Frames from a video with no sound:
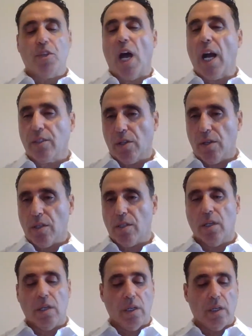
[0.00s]

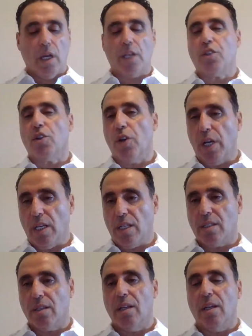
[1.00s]
doctors,
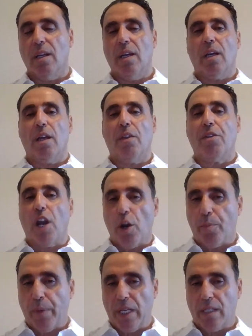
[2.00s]
attorneys,
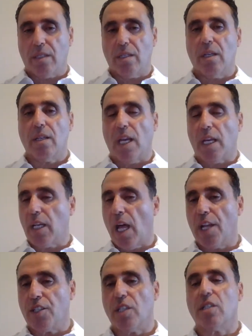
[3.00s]
therapists,
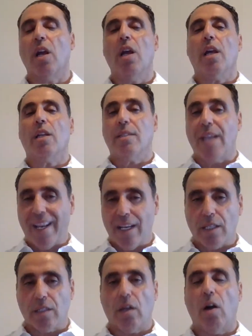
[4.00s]
psychologists,
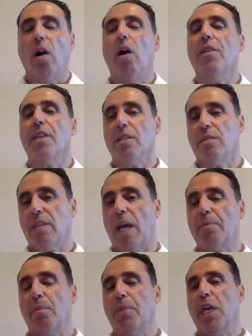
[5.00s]
dentists, all these
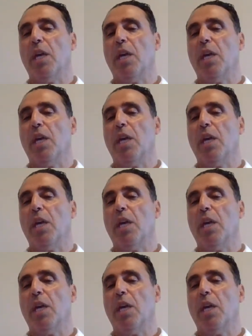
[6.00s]
type of